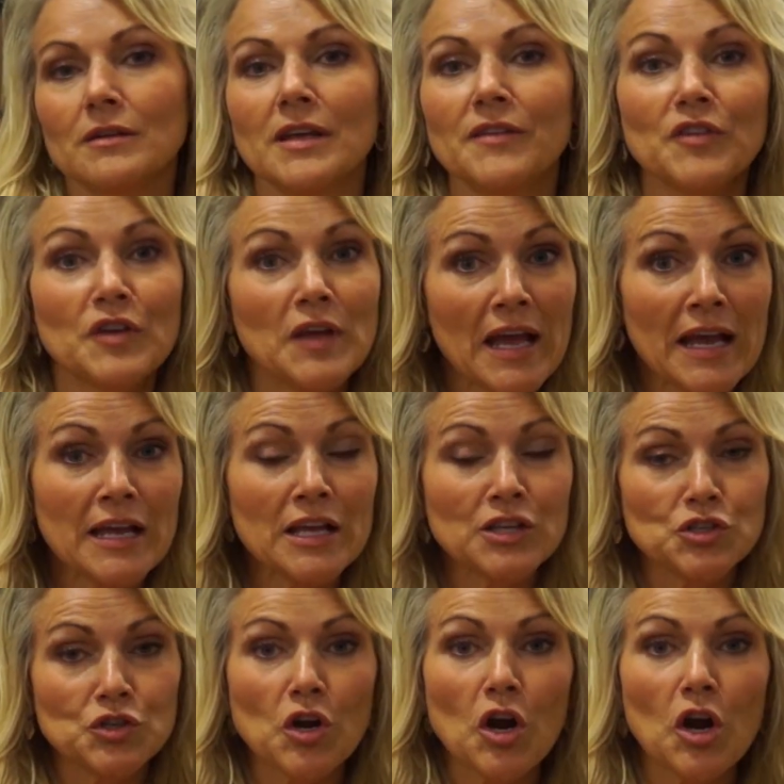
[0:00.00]
if you can't
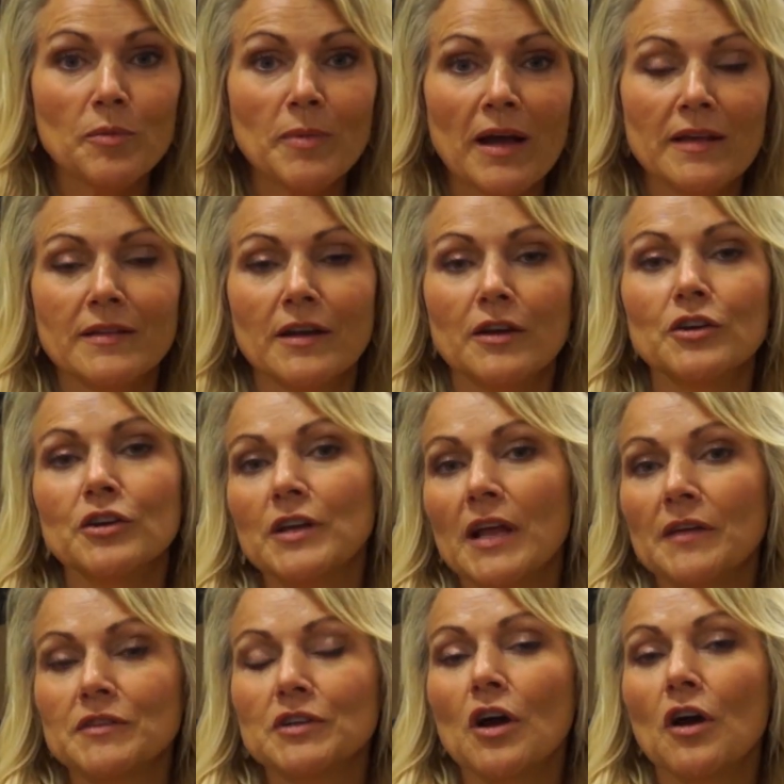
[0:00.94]
get your car back there, you're going
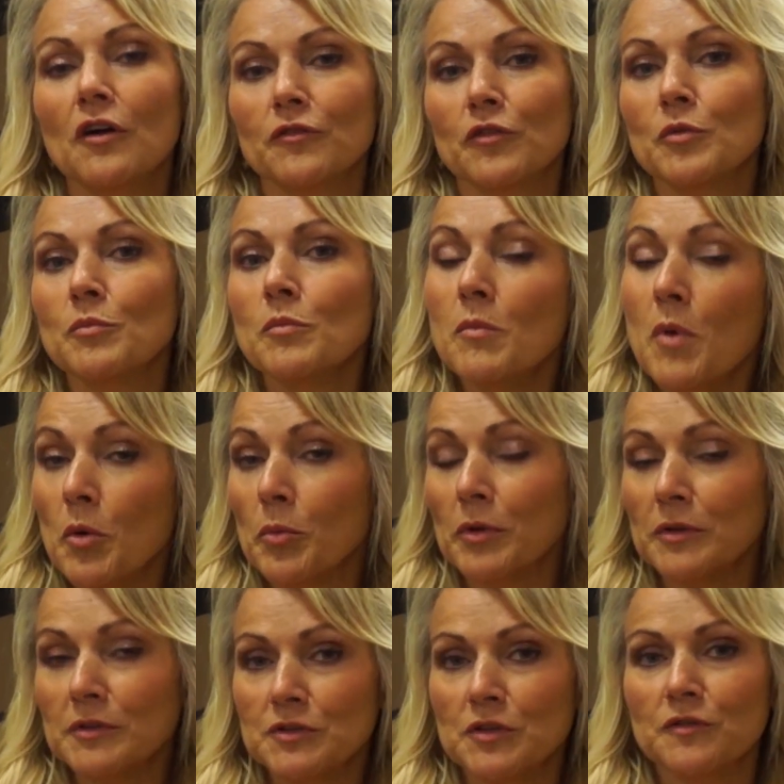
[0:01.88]
to have to call for a
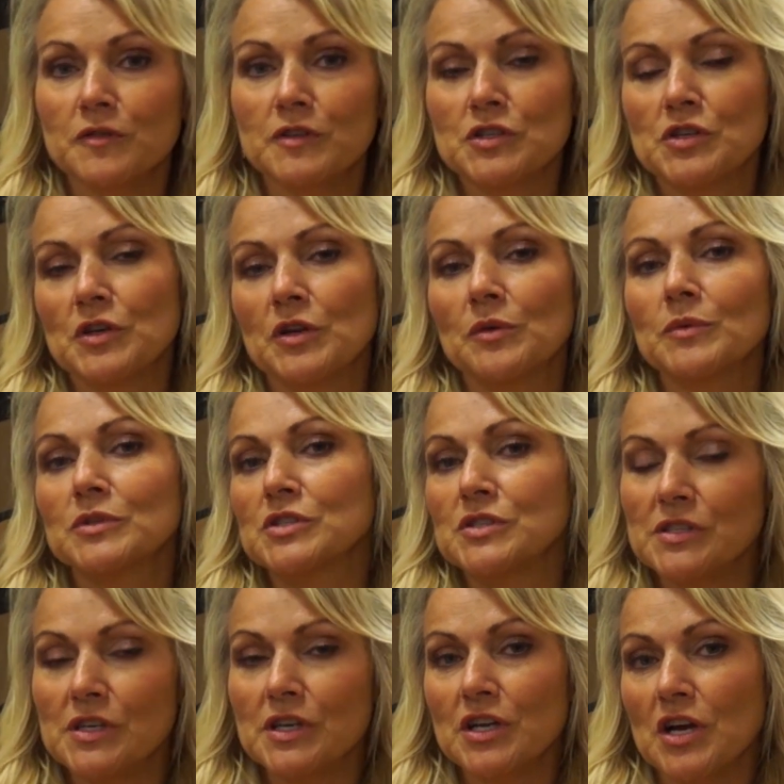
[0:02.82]
mobile service unit, which
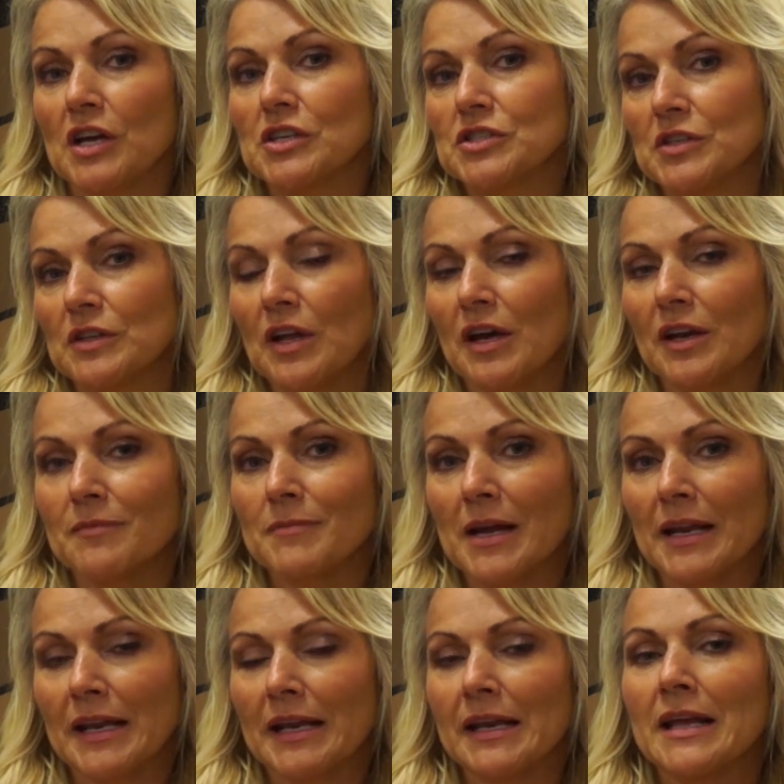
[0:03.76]
is going to cost you a lot of
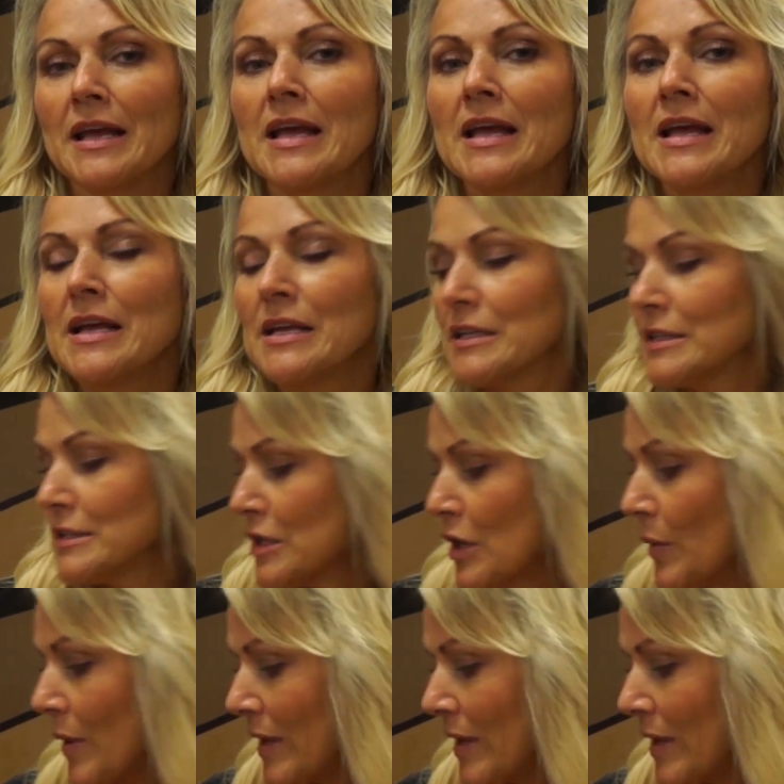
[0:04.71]
money. So